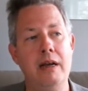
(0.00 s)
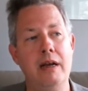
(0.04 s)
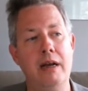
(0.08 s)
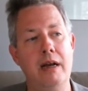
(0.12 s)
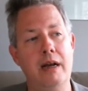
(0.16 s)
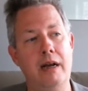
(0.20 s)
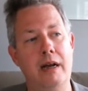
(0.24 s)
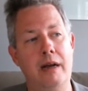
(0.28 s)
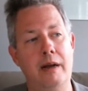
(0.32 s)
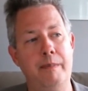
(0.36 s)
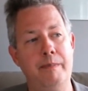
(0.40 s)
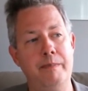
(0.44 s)

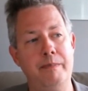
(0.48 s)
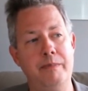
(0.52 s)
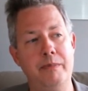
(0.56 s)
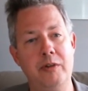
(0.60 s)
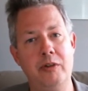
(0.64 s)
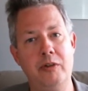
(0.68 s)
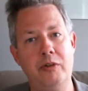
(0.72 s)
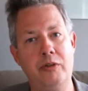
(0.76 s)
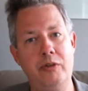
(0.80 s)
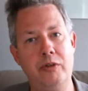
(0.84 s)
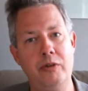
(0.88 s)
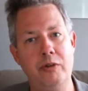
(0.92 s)

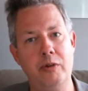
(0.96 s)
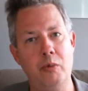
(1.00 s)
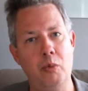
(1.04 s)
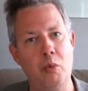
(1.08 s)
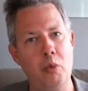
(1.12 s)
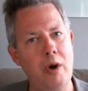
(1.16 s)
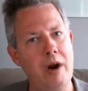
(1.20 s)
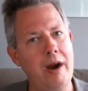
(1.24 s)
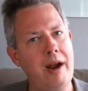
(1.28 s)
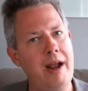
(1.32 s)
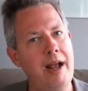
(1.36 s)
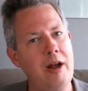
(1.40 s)

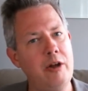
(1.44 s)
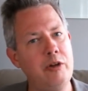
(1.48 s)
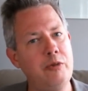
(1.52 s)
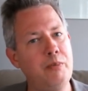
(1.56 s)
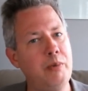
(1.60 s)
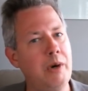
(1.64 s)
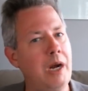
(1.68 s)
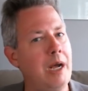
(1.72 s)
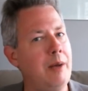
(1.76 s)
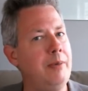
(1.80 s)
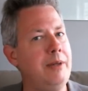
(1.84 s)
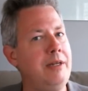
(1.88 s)
Warehouse
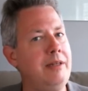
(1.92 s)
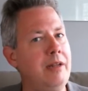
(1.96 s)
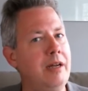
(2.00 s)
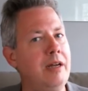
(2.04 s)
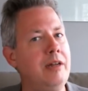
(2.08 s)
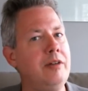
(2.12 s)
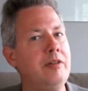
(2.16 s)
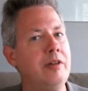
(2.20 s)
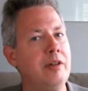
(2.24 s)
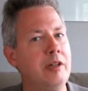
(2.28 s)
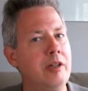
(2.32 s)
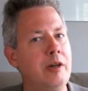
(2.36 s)
probably
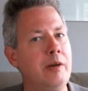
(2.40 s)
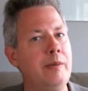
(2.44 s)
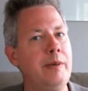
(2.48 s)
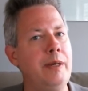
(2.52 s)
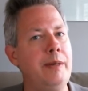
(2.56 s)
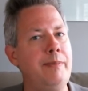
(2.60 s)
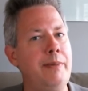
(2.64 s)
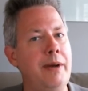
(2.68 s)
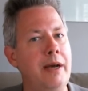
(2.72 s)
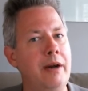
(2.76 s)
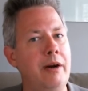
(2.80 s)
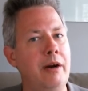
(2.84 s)
does a little
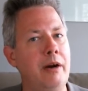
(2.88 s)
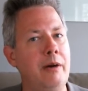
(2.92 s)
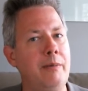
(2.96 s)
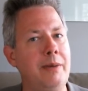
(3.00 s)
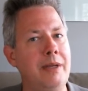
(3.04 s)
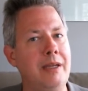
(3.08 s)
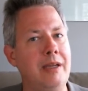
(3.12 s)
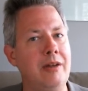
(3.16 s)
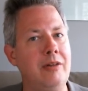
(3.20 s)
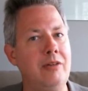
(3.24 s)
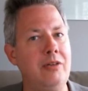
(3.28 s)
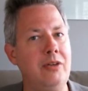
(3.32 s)
bit better
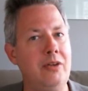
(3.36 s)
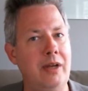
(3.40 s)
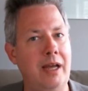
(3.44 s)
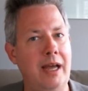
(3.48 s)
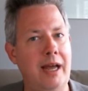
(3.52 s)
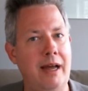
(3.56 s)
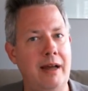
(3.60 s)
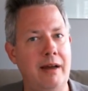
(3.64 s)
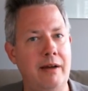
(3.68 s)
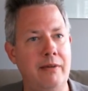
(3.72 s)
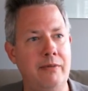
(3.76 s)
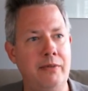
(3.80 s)
because you
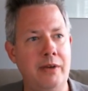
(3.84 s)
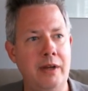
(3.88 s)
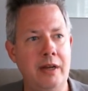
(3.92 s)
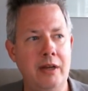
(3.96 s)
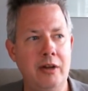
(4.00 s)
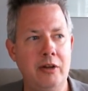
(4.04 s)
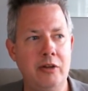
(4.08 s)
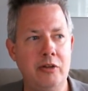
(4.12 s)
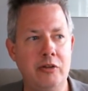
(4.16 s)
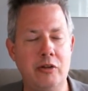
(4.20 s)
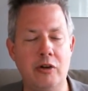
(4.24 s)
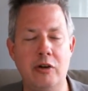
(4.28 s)
have
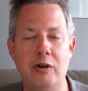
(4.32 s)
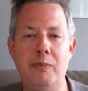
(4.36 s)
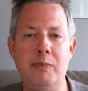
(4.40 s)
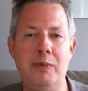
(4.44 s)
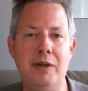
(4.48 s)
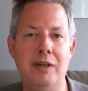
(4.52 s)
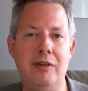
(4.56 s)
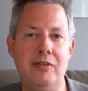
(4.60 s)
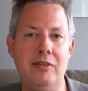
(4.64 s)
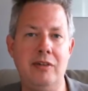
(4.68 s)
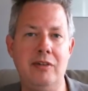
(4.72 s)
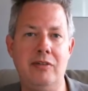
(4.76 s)
certain
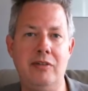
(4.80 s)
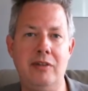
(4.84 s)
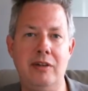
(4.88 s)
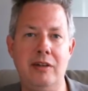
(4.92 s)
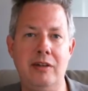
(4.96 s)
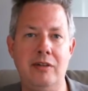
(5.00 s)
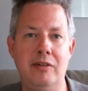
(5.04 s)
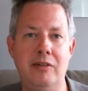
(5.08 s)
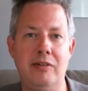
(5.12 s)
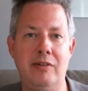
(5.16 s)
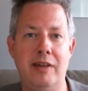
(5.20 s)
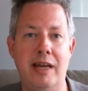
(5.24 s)

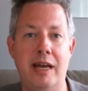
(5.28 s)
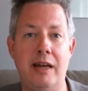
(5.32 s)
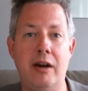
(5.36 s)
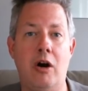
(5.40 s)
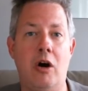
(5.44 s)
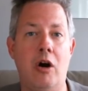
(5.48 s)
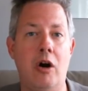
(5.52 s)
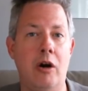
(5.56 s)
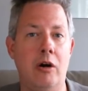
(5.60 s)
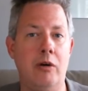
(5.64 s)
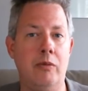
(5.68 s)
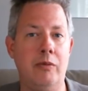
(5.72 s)
businesses that
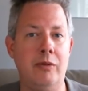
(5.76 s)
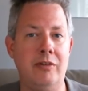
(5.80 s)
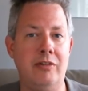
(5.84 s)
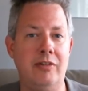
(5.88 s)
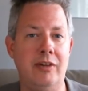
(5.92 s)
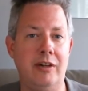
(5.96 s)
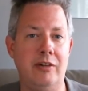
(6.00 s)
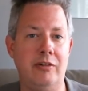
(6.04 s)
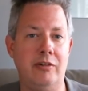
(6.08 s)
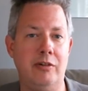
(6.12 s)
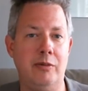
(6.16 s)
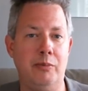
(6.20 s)
are
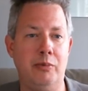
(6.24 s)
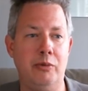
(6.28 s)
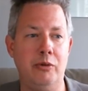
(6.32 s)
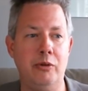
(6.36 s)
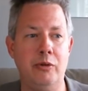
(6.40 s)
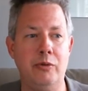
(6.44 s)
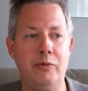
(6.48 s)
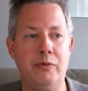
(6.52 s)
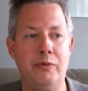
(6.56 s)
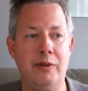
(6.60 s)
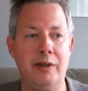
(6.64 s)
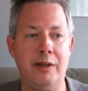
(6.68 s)
recession
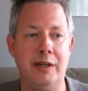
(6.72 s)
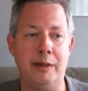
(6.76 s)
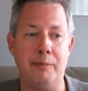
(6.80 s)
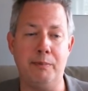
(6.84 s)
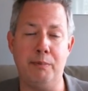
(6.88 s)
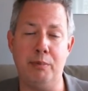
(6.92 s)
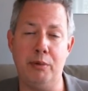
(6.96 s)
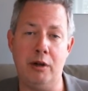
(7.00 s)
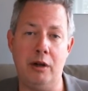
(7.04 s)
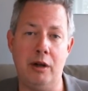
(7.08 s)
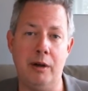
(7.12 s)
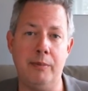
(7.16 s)
proof, like
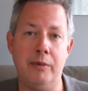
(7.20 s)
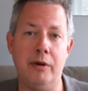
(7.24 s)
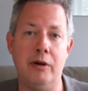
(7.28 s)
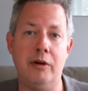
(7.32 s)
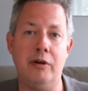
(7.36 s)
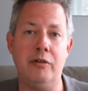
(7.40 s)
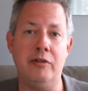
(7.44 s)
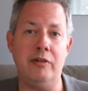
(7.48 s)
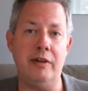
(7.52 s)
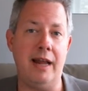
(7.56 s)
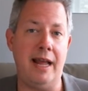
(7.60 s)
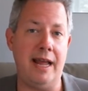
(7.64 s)

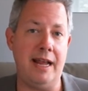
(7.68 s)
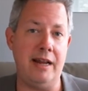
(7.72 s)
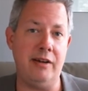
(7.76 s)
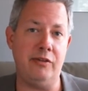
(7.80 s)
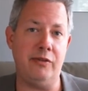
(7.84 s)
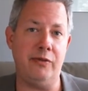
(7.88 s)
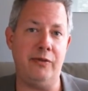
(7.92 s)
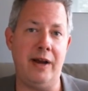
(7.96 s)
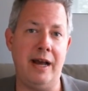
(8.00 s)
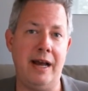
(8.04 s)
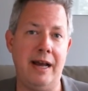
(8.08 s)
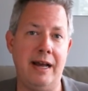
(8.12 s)
plumbers,
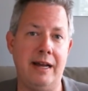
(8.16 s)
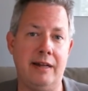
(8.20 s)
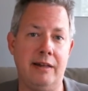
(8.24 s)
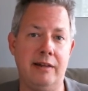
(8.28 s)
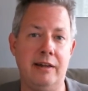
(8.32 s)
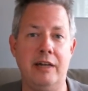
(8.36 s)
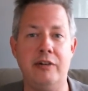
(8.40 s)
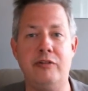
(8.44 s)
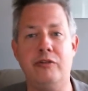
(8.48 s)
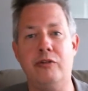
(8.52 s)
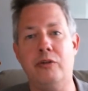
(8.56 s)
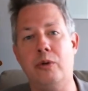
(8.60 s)
HVAC,
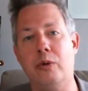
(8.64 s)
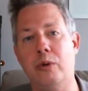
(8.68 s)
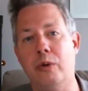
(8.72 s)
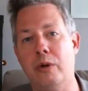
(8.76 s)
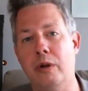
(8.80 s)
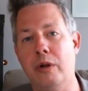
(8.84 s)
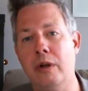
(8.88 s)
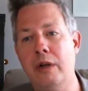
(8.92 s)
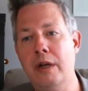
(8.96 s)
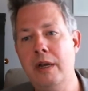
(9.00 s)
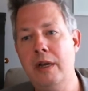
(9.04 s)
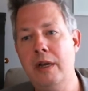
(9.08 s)
electrical,